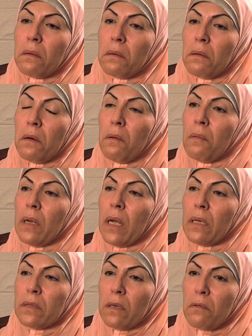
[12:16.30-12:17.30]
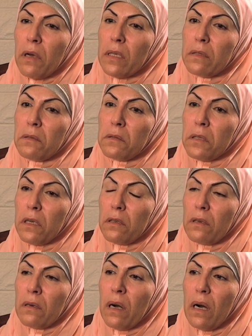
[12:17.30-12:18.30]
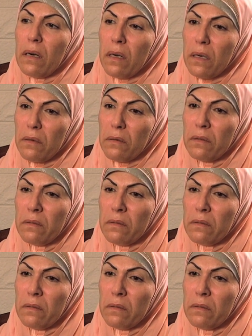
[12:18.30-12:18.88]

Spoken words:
No one has a right to tear your heart out.